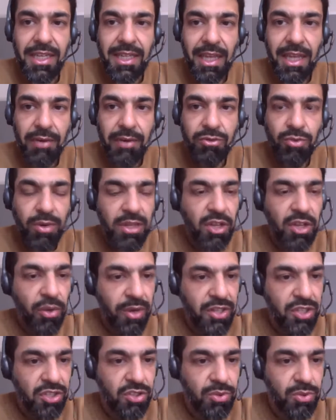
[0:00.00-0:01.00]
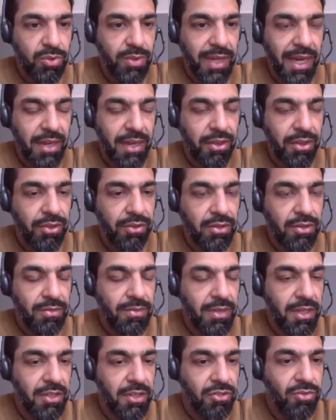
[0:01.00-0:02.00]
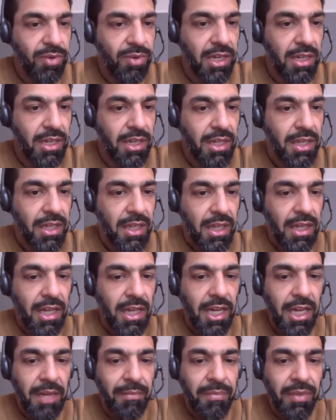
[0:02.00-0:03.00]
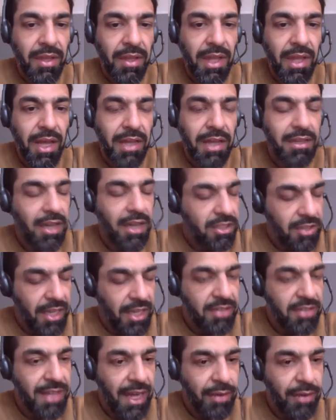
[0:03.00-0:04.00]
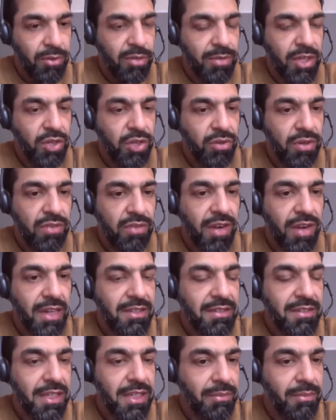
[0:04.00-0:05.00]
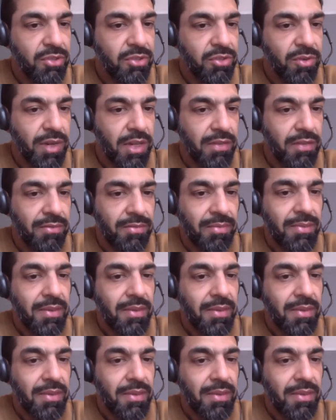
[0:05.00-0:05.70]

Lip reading: And that was one of the questions which we had through as well. And I guess that would be your advice to them as well.